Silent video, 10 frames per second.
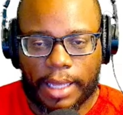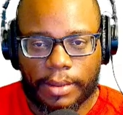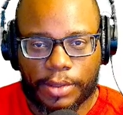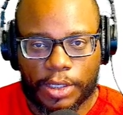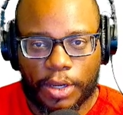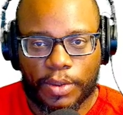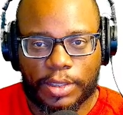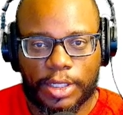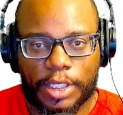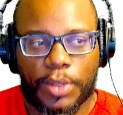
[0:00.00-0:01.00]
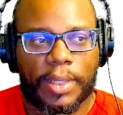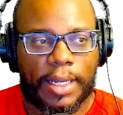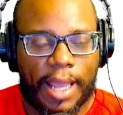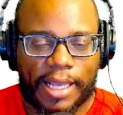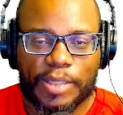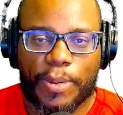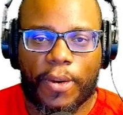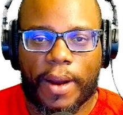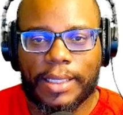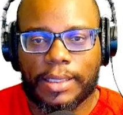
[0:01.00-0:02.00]
So to do the next
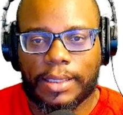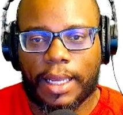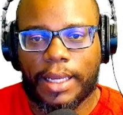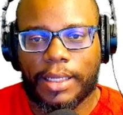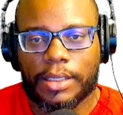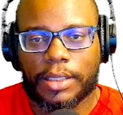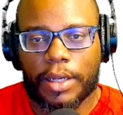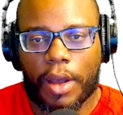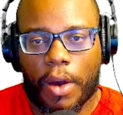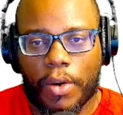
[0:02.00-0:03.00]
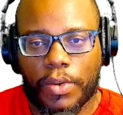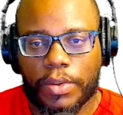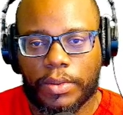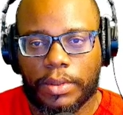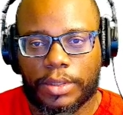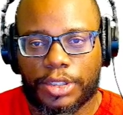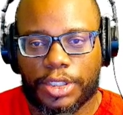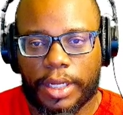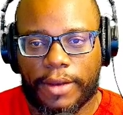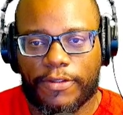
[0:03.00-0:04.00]
part, it says to hold
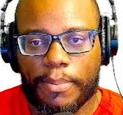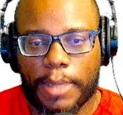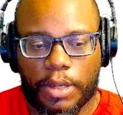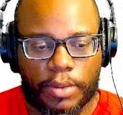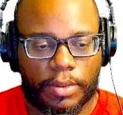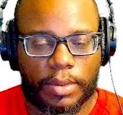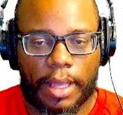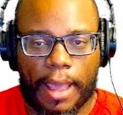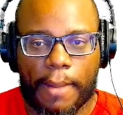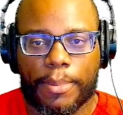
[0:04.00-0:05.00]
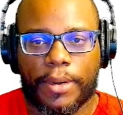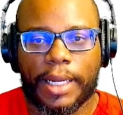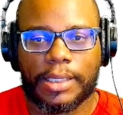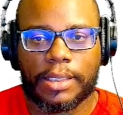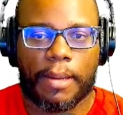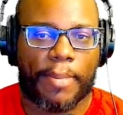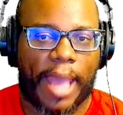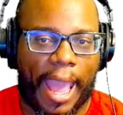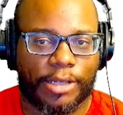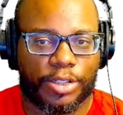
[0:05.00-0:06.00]
shift mute and press the
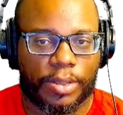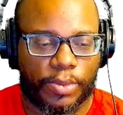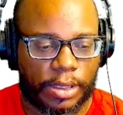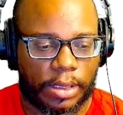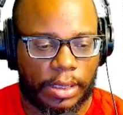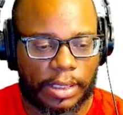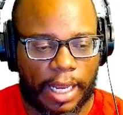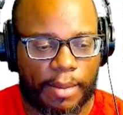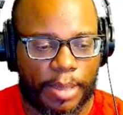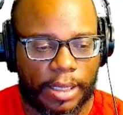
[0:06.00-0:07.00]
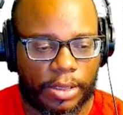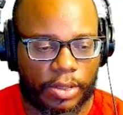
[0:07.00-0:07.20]
patch, which is the setup button.